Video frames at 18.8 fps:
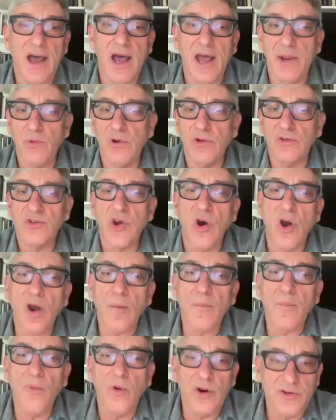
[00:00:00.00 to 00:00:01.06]
I will talk
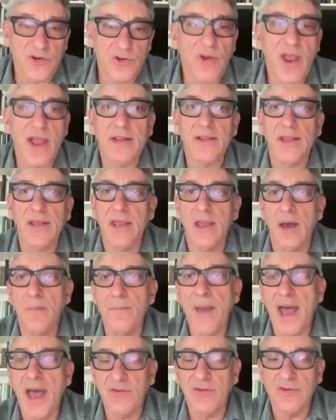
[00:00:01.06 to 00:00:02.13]
more directly
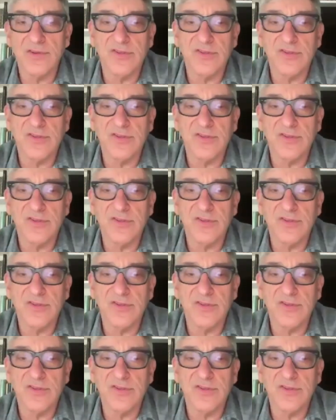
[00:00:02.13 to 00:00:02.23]
about